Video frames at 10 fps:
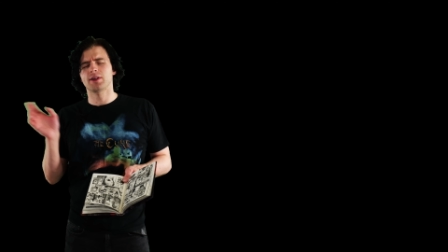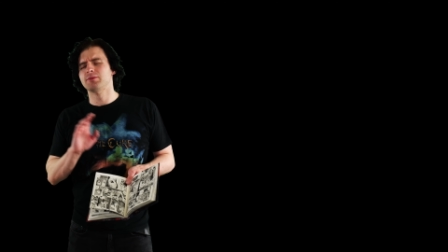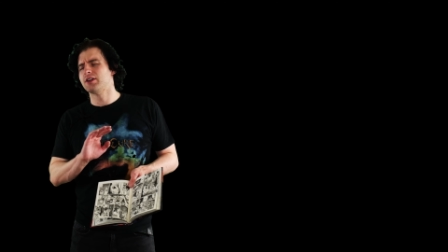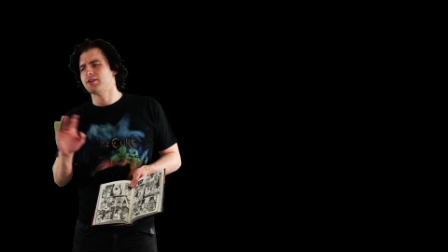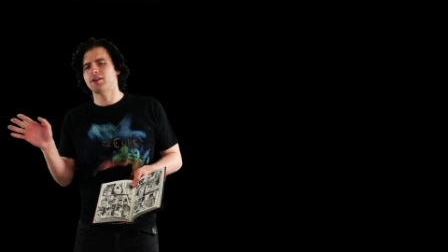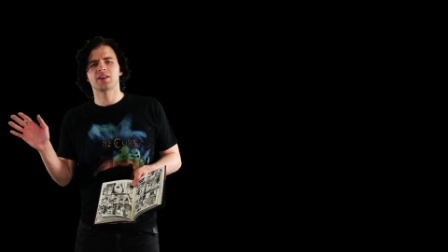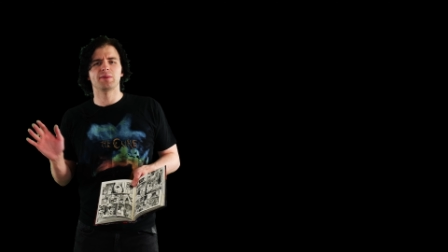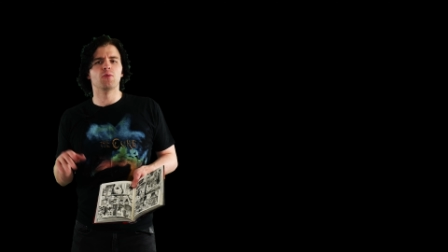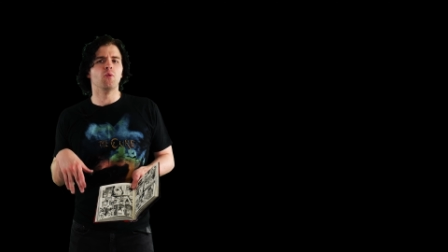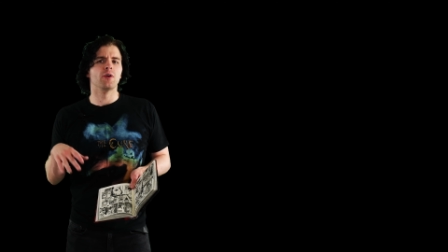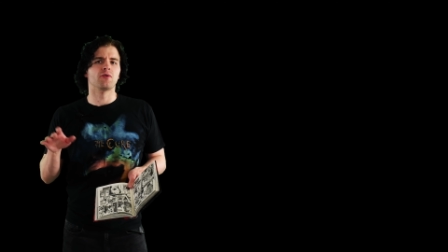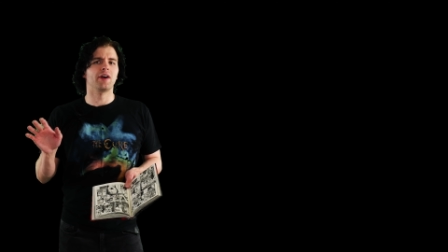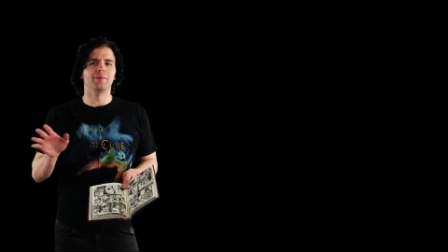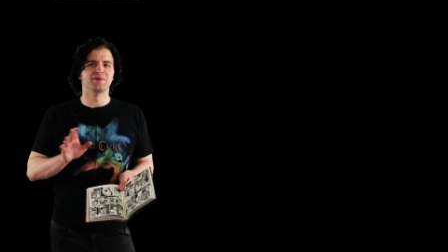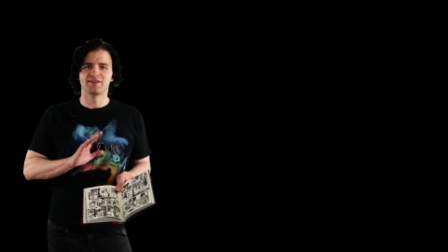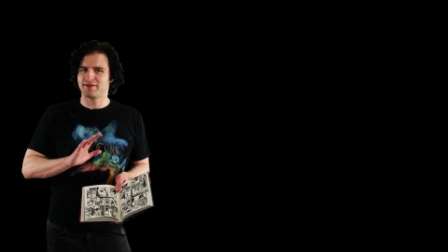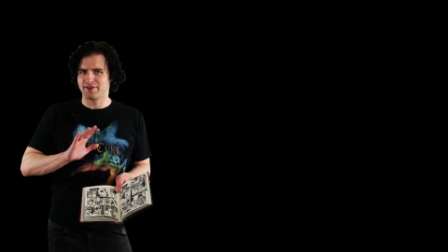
I'm done talking about war crimes.